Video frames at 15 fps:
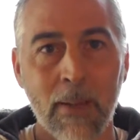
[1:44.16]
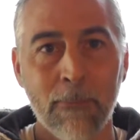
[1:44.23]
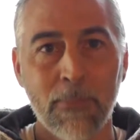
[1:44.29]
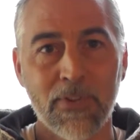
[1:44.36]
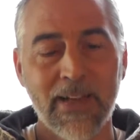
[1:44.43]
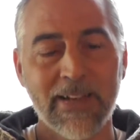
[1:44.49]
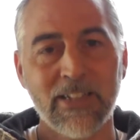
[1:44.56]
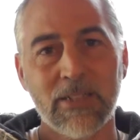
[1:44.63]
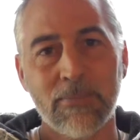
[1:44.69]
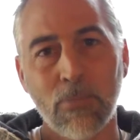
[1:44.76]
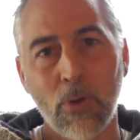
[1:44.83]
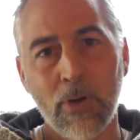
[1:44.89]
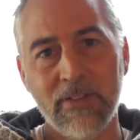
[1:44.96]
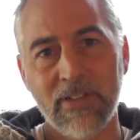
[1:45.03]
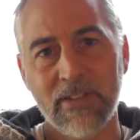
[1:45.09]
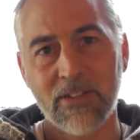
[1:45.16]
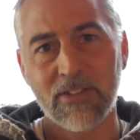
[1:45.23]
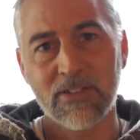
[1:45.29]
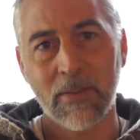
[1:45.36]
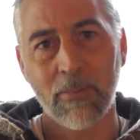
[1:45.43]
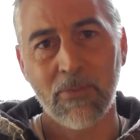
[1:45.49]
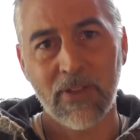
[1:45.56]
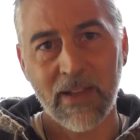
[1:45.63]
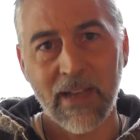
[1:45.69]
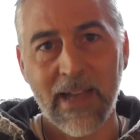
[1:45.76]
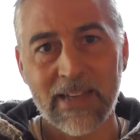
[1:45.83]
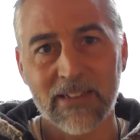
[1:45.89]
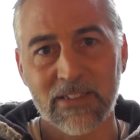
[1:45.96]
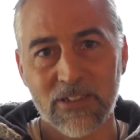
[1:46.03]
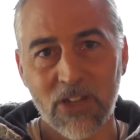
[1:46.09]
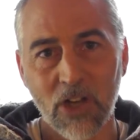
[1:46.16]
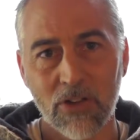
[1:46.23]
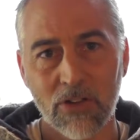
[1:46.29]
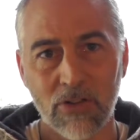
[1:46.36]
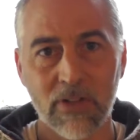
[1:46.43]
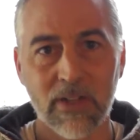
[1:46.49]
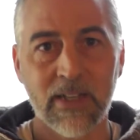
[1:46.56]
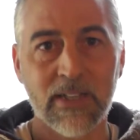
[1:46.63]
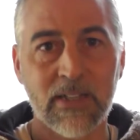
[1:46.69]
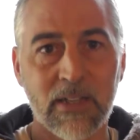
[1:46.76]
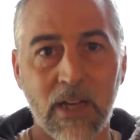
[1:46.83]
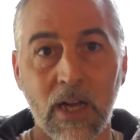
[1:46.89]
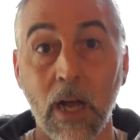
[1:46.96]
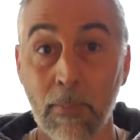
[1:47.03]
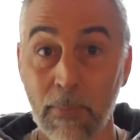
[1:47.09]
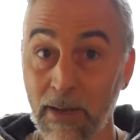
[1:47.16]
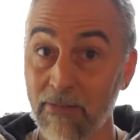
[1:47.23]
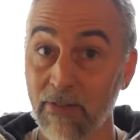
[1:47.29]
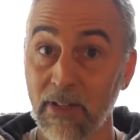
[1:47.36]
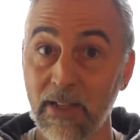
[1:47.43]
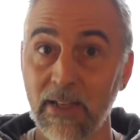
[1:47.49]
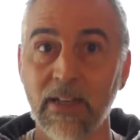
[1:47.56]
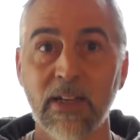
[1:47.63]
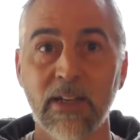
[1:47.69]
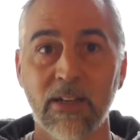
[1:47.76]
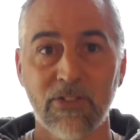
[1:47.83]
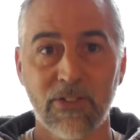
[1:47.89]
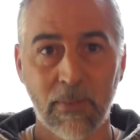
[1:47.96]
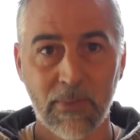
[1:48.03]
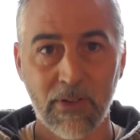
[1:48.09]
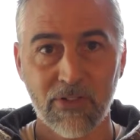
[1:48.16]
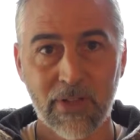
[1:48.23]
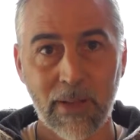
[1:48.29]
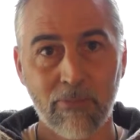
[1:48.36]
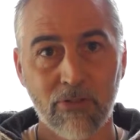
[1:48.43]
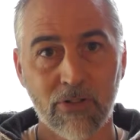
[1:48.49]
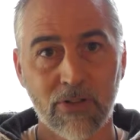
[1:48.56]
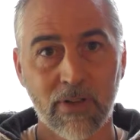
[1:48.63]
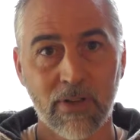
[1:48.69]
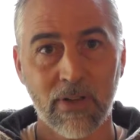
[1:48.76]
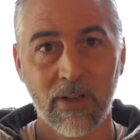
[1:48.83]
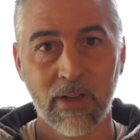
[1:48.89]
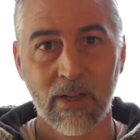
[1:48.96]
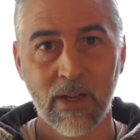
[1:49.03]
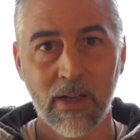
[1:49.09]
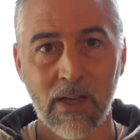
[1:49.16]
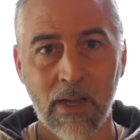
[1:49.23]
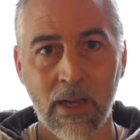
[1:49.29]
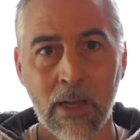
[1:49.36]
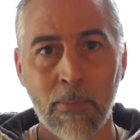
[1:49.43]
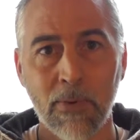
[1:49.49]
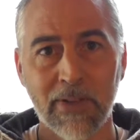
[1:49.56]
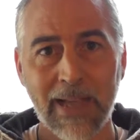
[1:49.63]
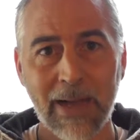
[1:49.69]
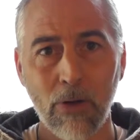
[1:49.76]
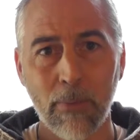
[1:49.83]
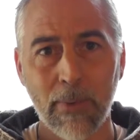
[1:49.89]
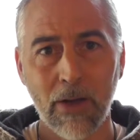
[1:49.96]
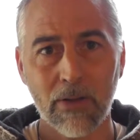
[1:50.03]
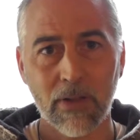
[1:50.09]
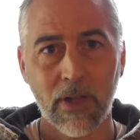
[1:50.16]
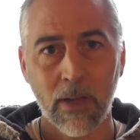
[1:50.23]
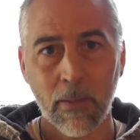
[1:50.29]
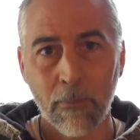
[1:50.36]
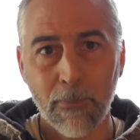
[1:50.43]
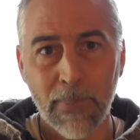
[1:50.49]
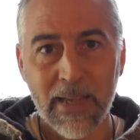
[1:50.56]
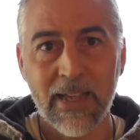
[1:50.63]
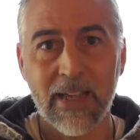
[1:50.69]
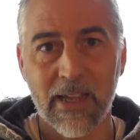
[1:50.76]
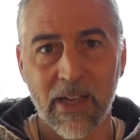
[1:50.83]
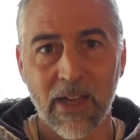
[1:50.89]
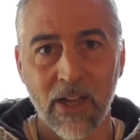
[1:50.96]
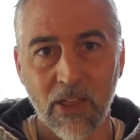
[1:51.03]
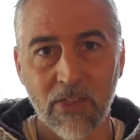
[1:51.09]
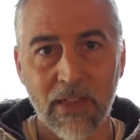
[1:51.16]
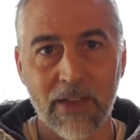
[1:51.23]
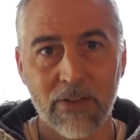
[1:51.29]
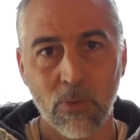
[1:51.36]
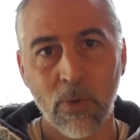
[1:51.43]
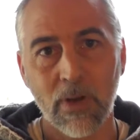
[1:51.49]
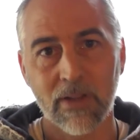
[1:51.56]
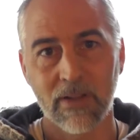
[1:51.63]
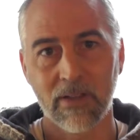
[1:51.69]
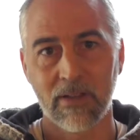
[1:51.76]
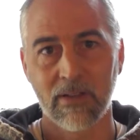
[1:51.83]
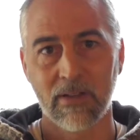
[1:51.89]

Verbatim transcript: But that is pointing to something external, apparently, something separate. But how about being that one?